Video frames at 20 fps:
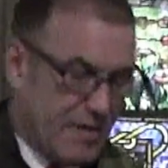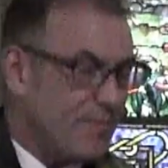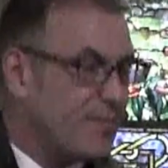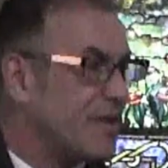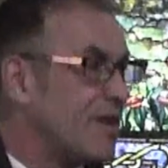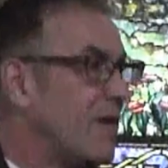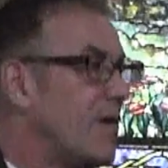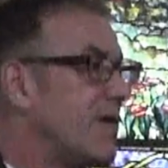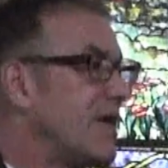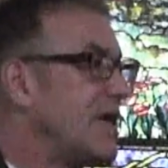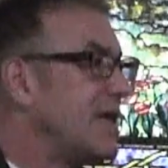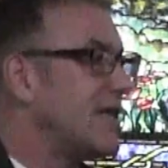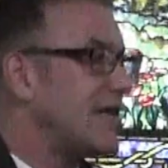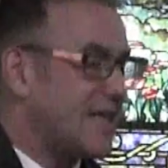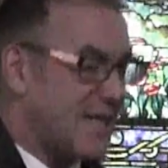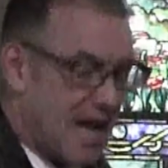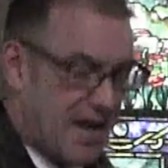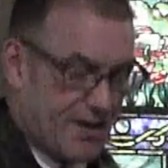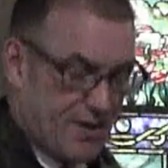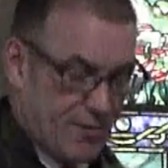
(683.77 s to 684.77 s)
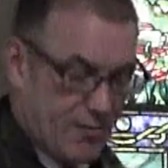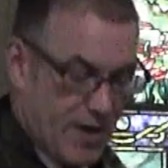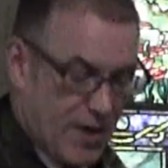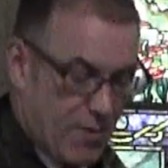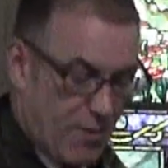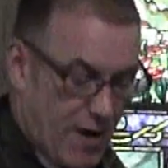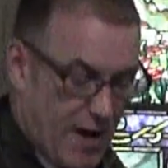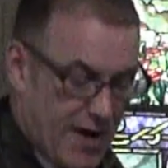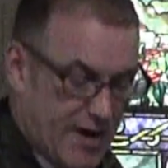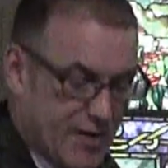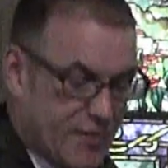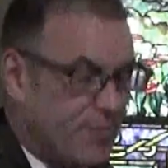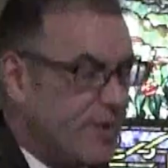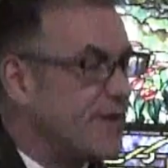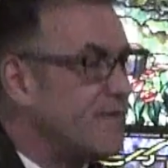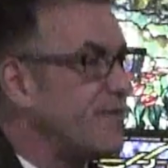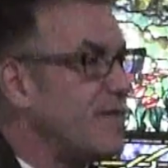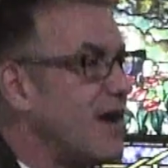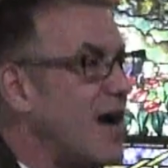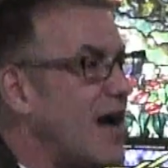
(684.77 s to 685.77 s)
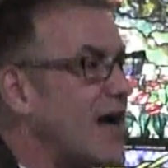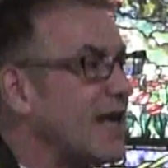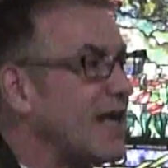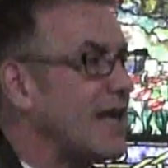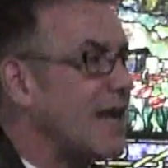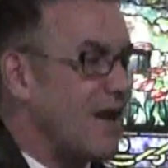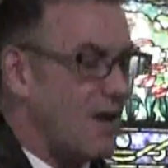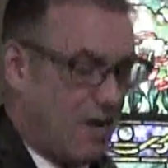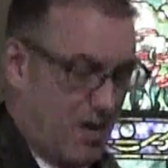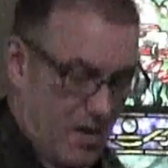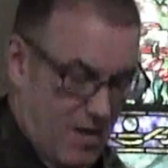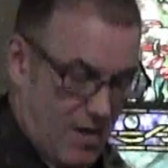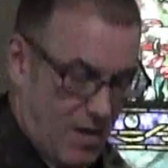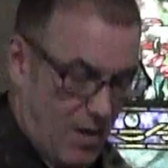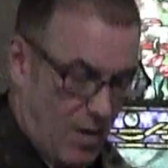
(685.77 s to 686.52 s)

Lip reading: The baloney detector requires we do not get